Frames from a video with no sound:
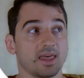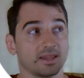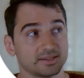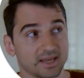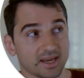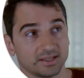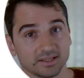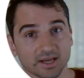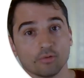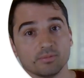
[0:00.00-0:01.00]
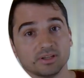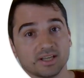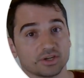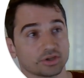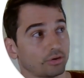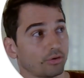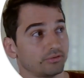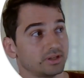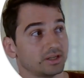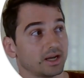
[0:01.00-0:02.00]
then take the documentation
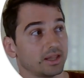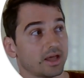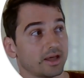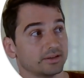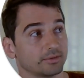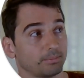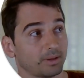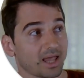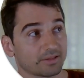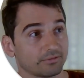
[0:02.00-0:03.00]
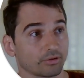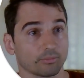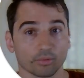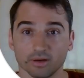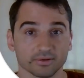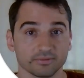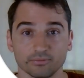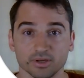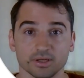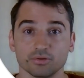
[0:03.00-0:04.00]
of the another platform,
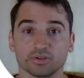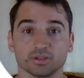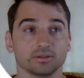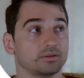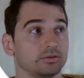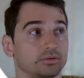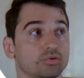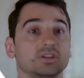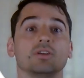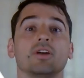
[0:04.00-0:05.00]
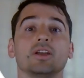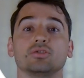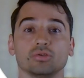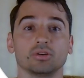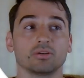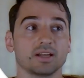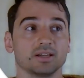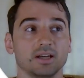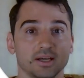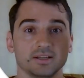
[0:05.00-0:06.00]
whatever we're using to integrate to,
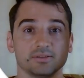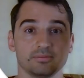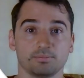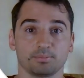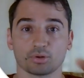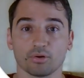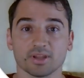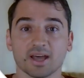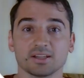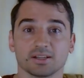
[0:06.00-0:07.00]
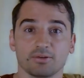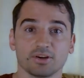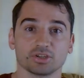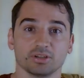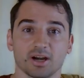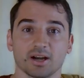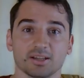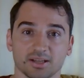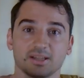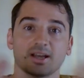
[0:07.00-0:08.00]
right? Throw that integration
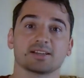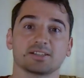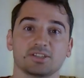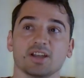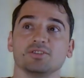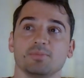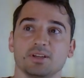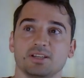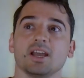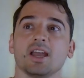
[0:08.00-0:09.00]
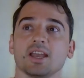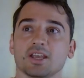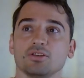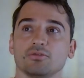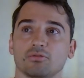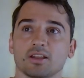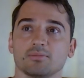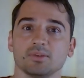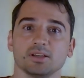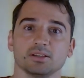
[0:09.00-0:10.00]
there, and then ask ChatGPT, hey, can you
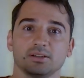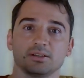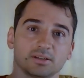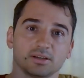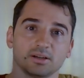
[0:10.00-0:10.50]
write me